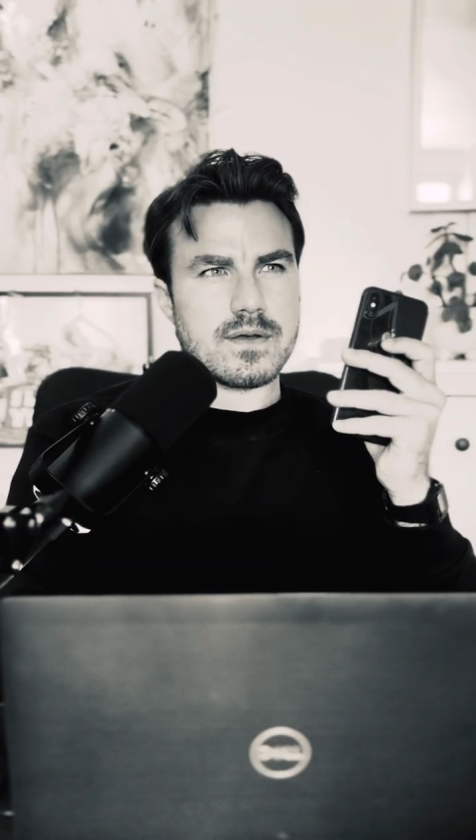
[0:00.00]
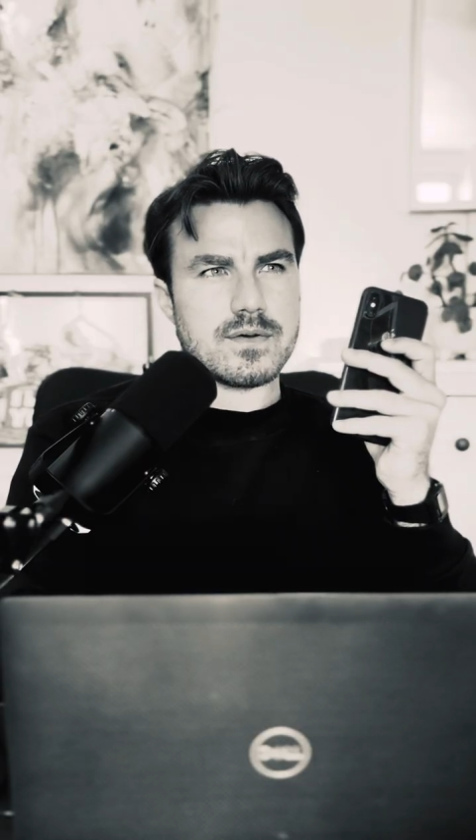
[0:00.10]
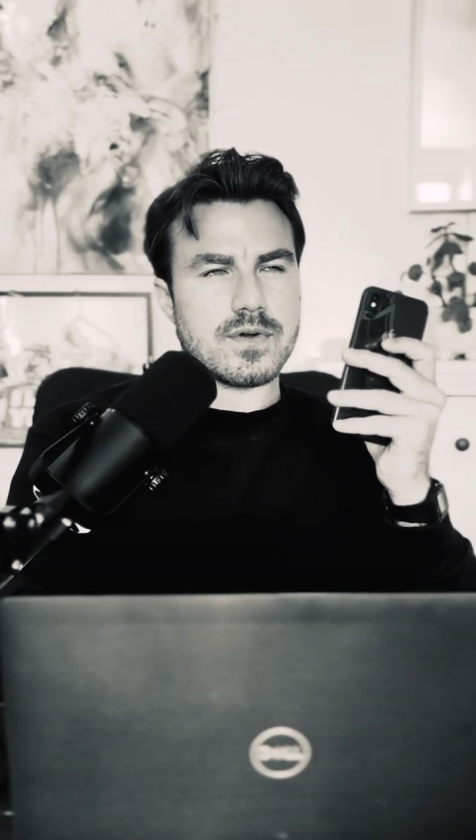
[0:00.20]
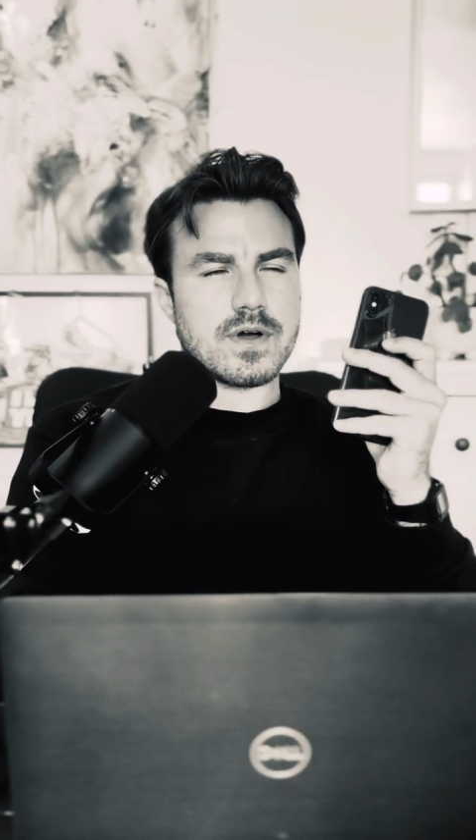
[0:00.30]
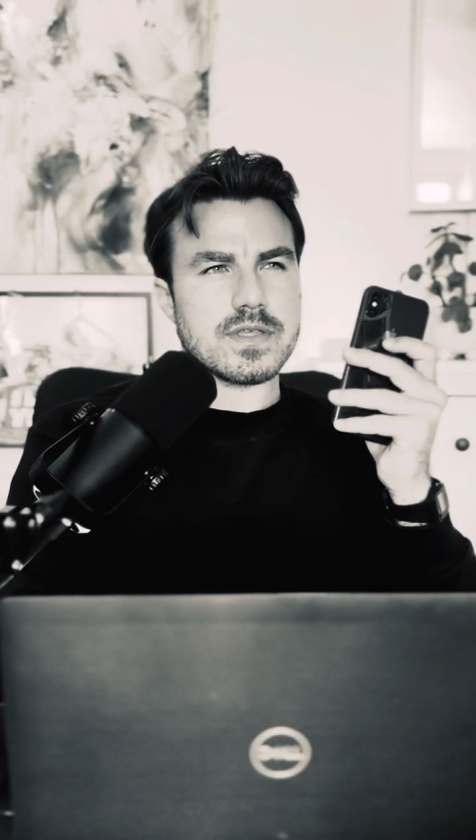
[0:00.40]

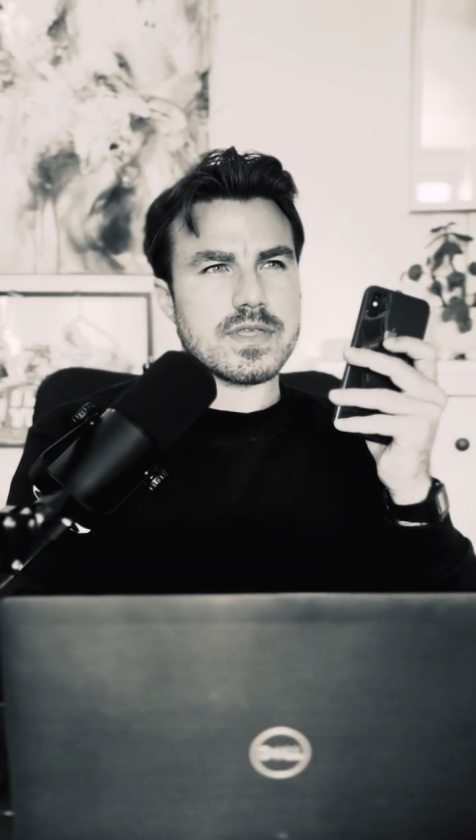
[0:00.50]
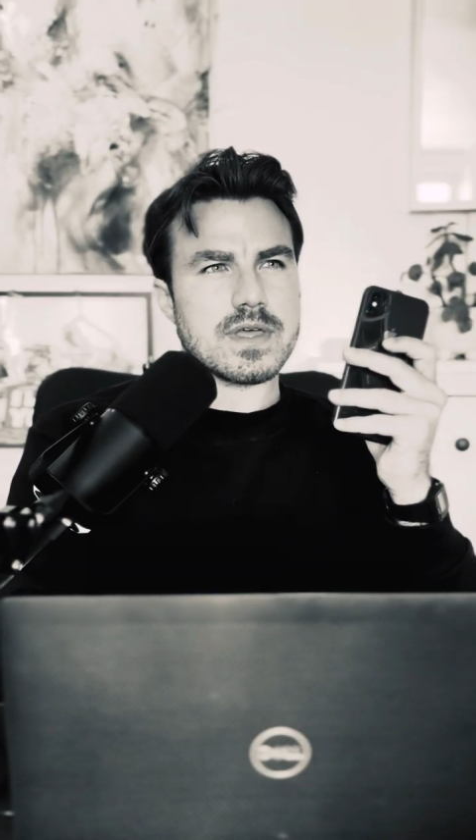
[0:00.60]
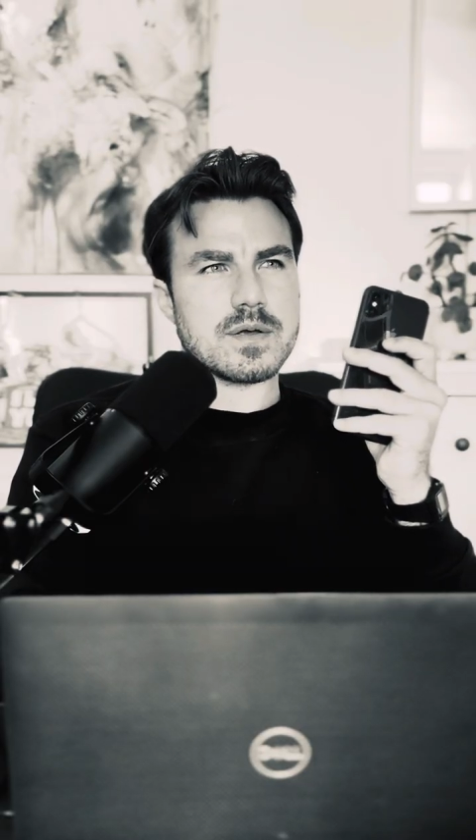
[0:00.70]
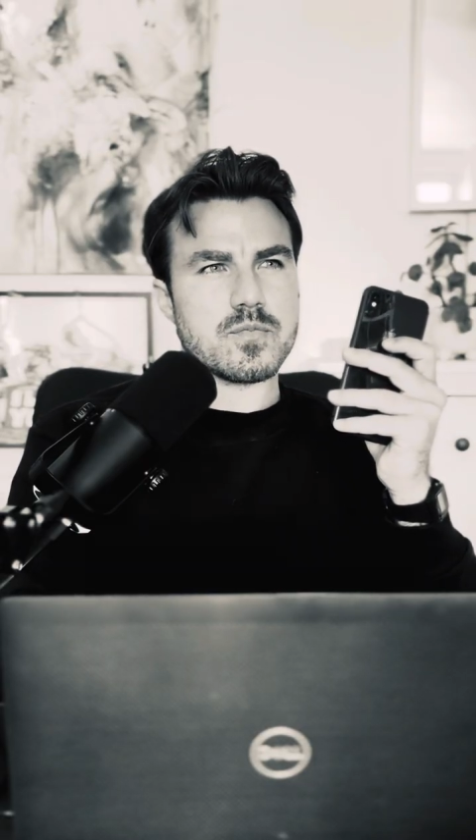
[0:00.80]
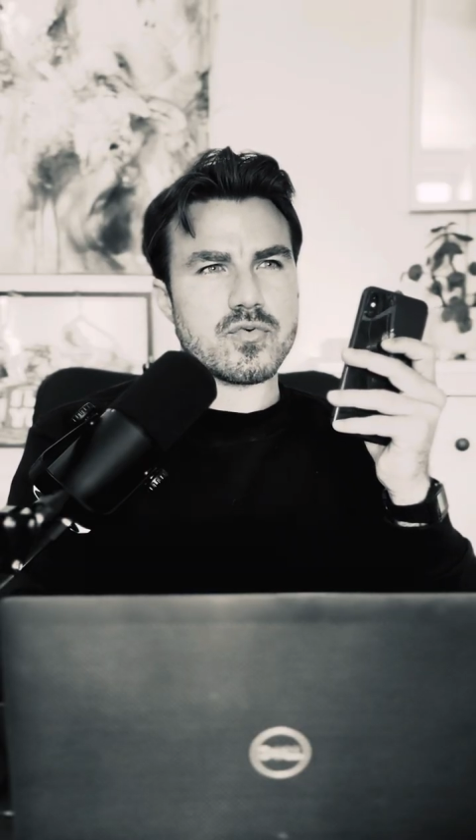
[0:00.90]
rather
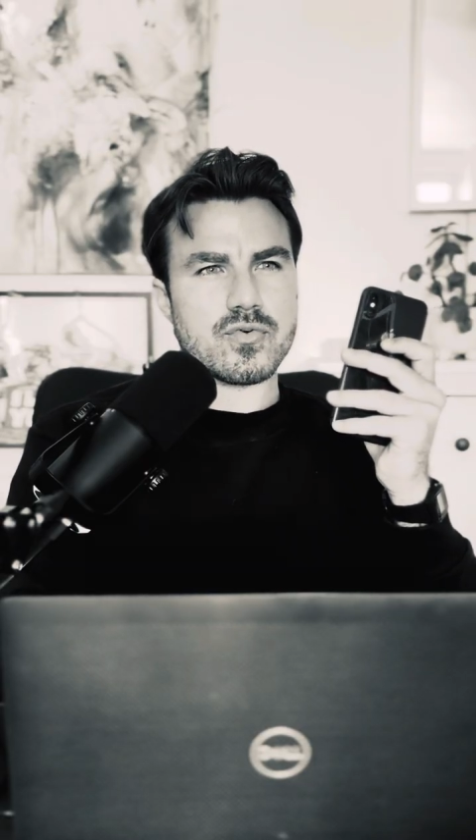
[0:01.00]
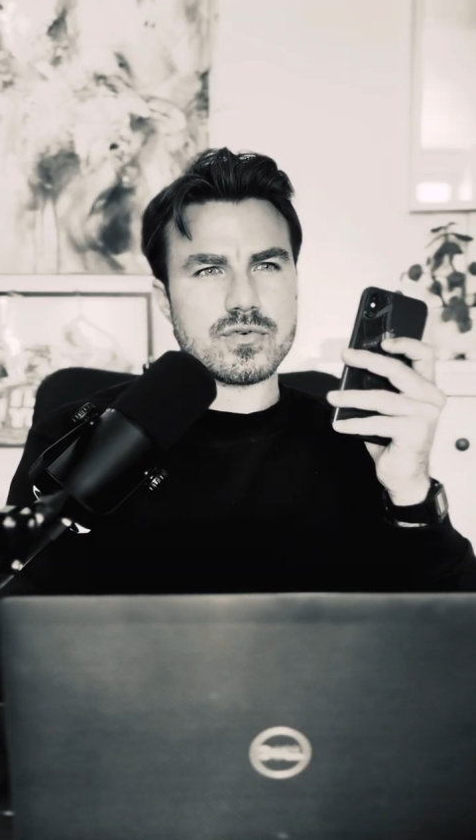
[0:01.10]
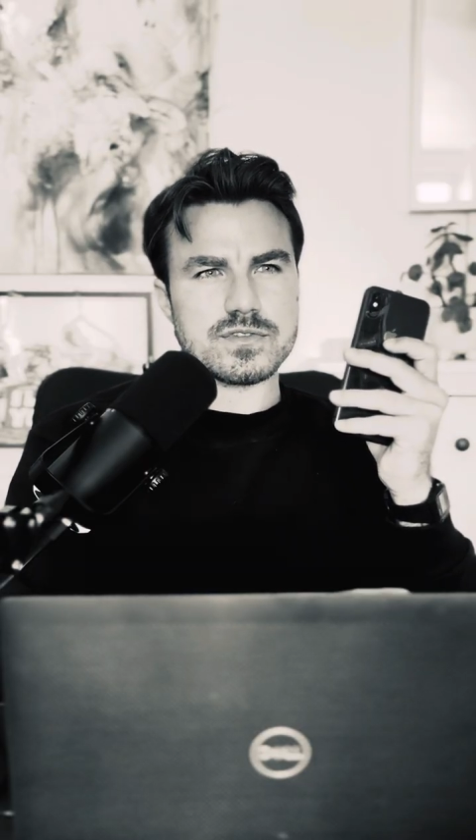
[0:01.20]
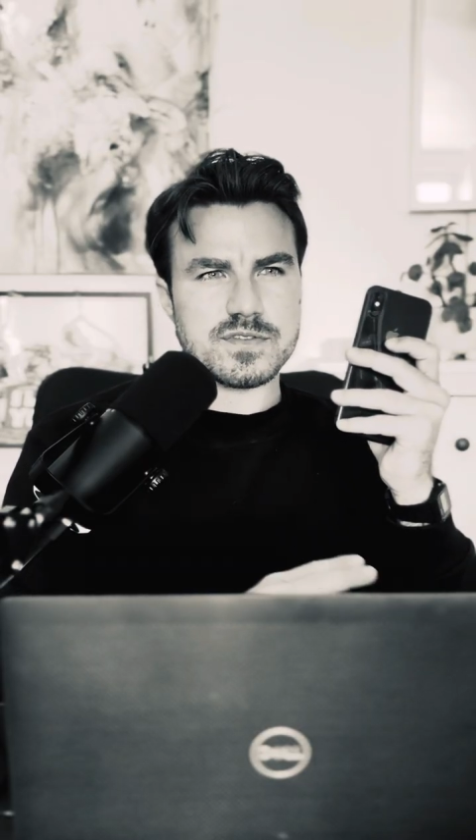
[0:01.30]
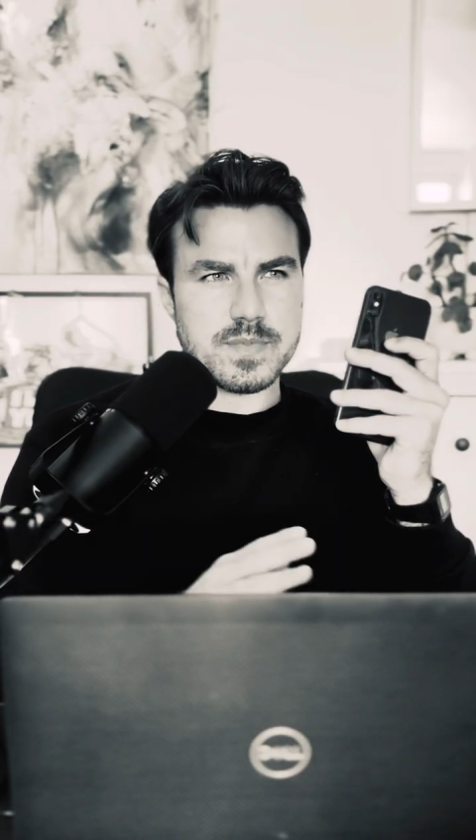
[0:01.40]
than a
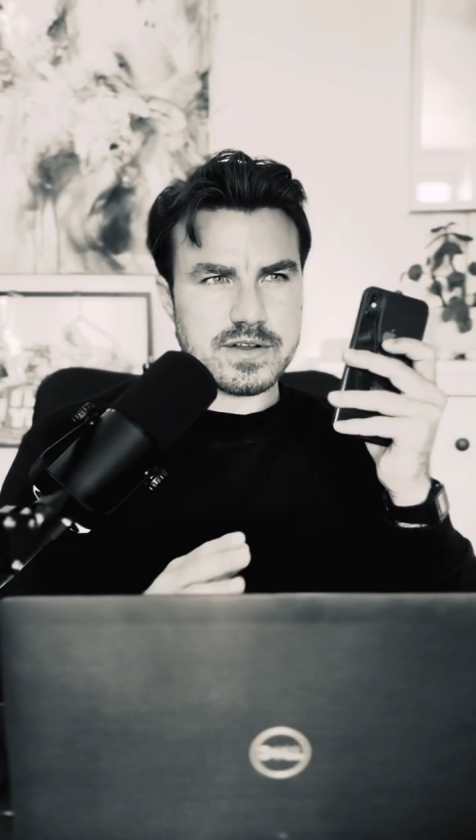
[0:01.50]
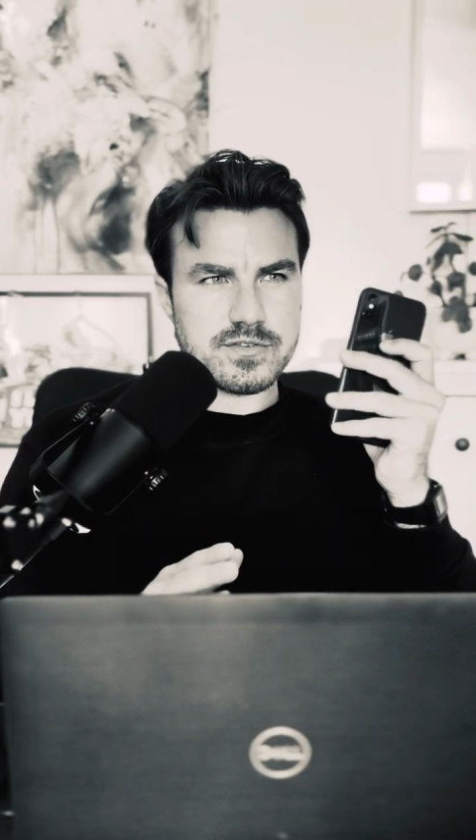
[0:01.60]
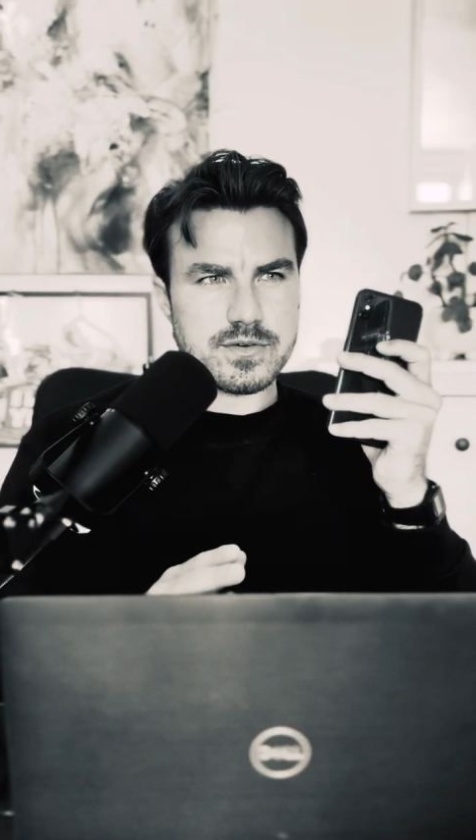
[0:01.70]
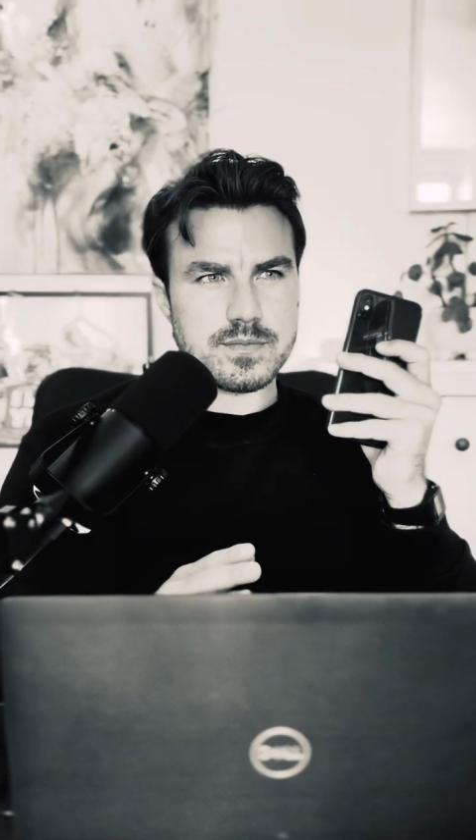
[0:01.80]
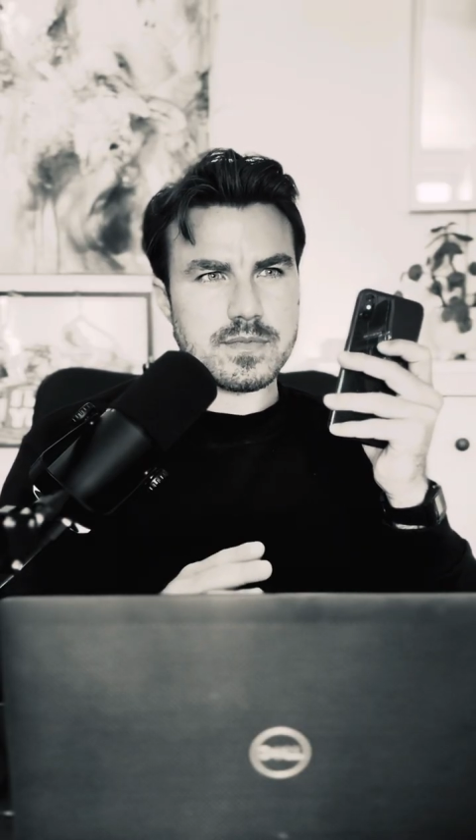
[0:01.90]
broad
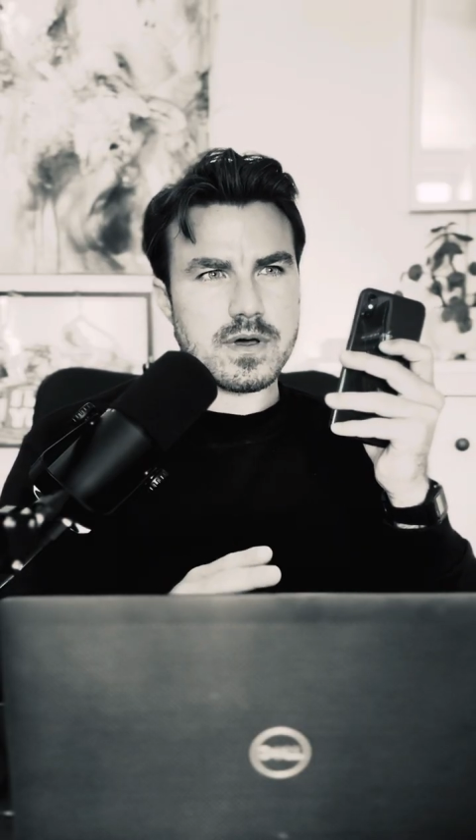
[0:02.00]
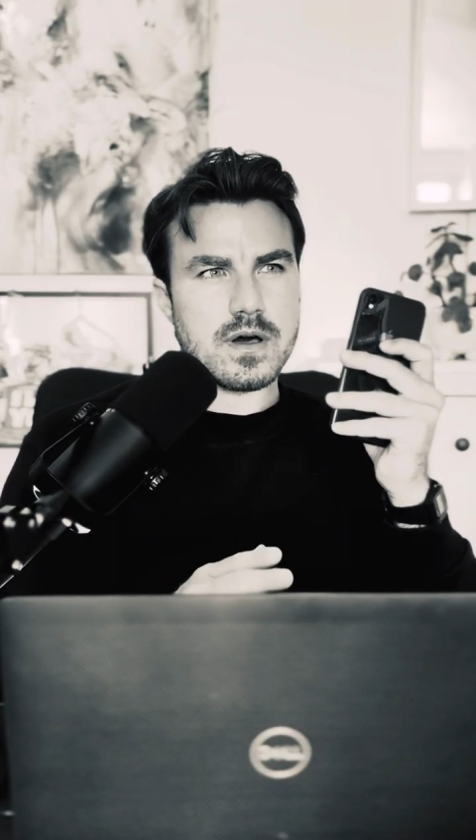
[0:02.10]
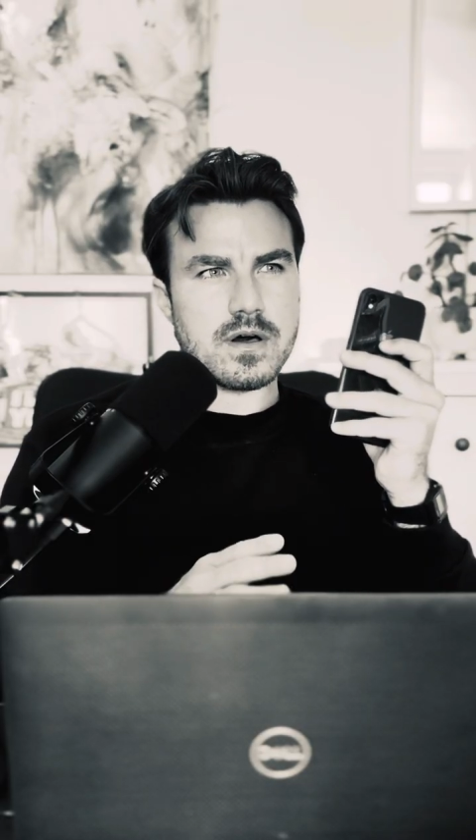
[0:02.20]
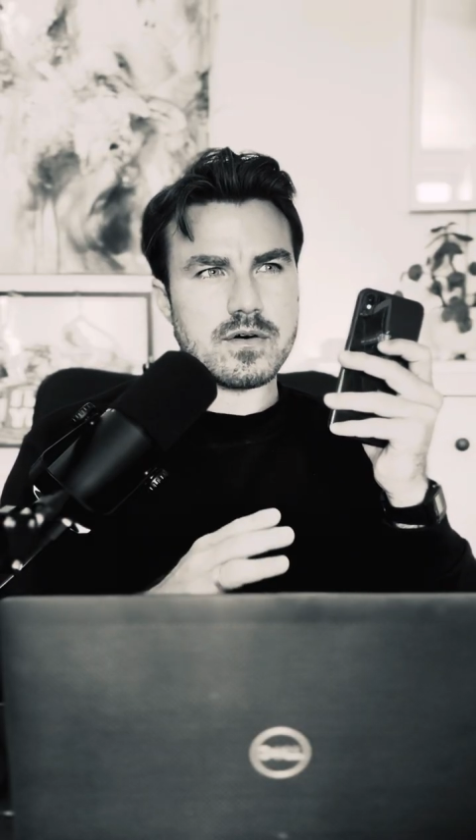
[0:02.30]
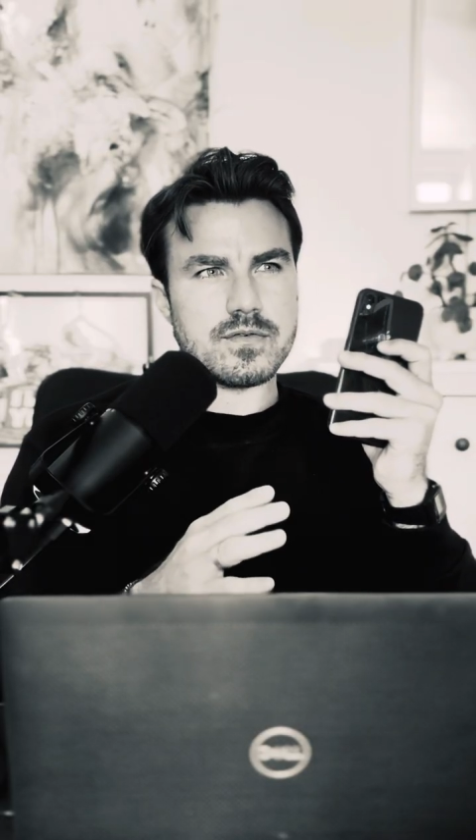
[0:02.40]
spectrum
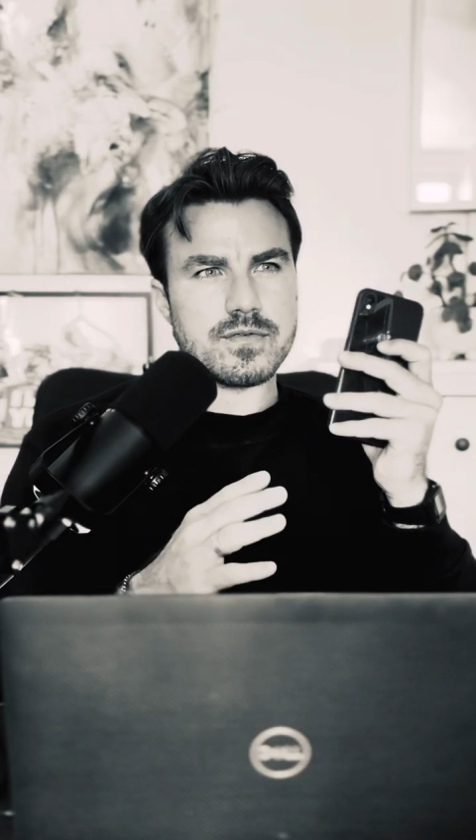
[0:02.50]
of